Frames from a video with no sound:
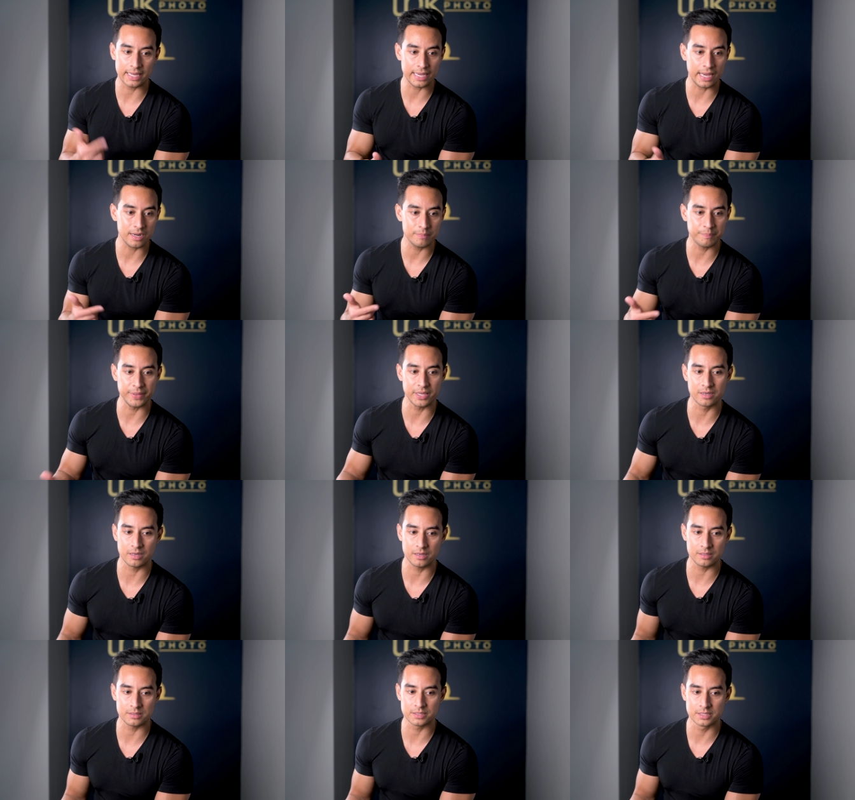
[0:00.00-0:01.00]
I got it
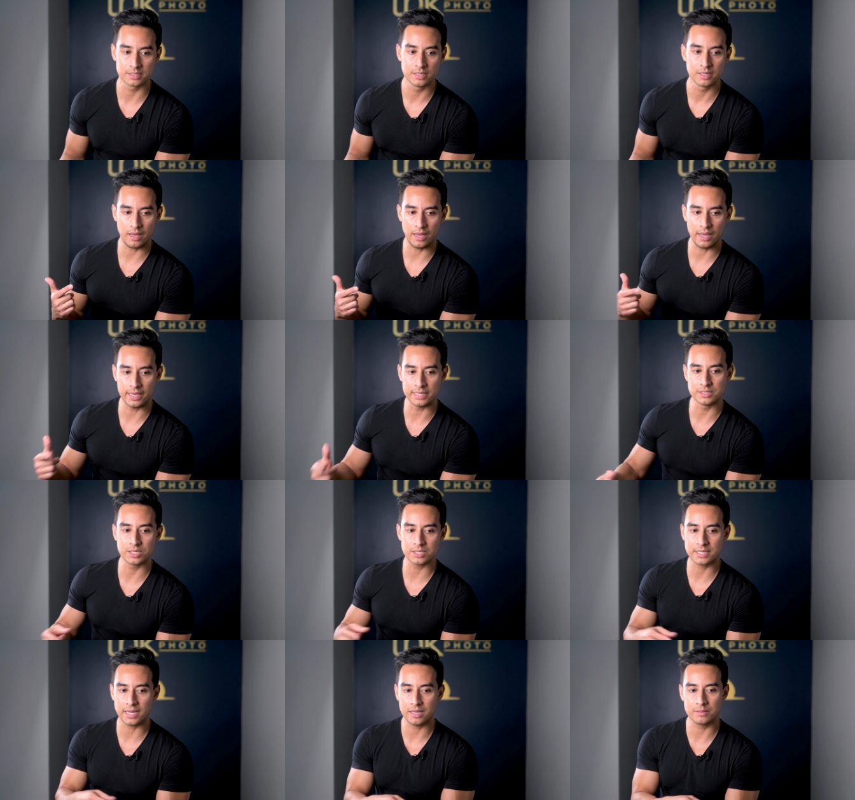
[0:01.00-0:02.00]
because I had
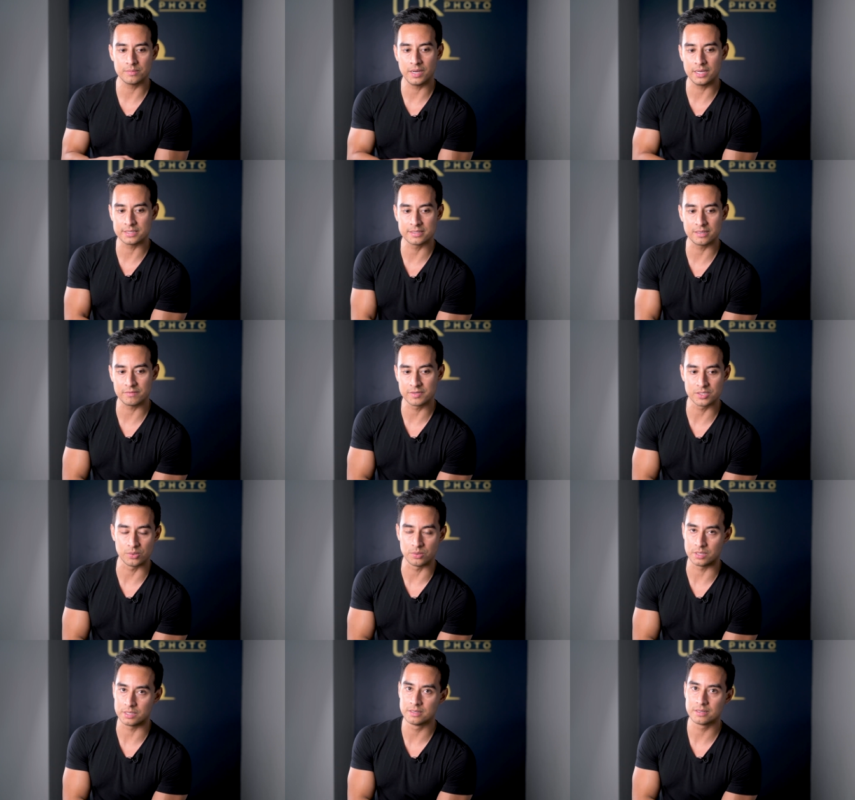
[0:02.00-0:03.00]
just gotten my stuff
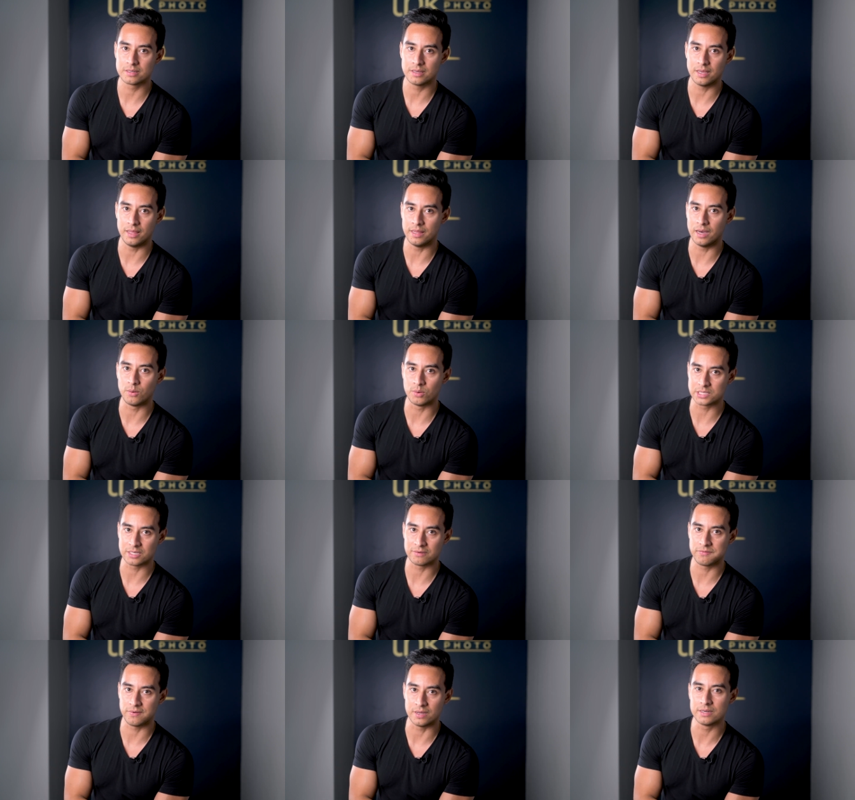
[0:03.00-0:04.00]
stolen, and that
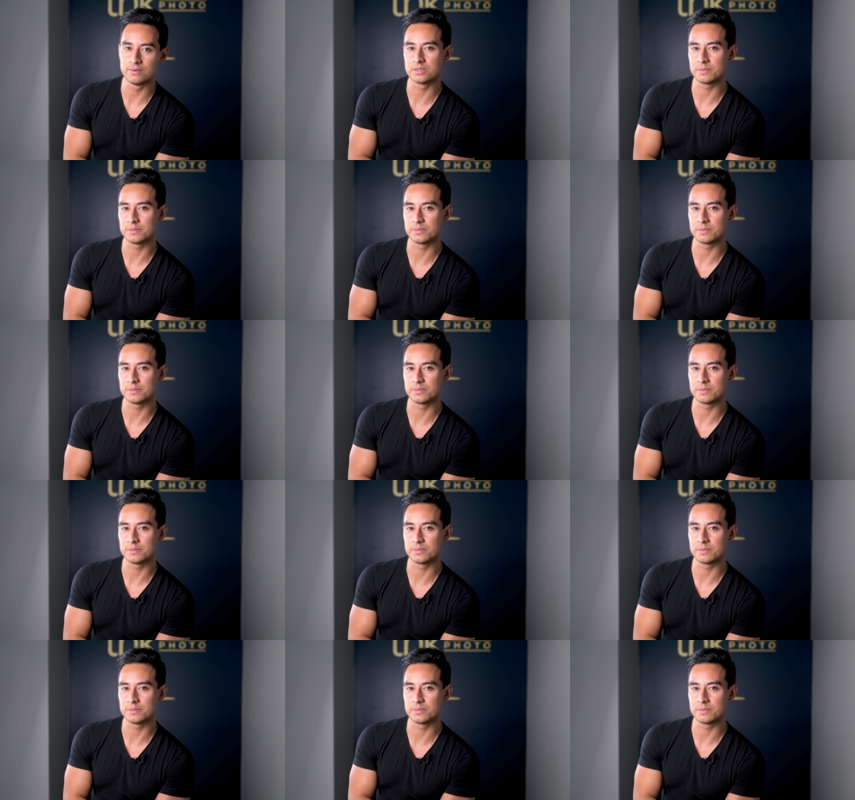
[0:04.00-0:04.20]
wasn't fun.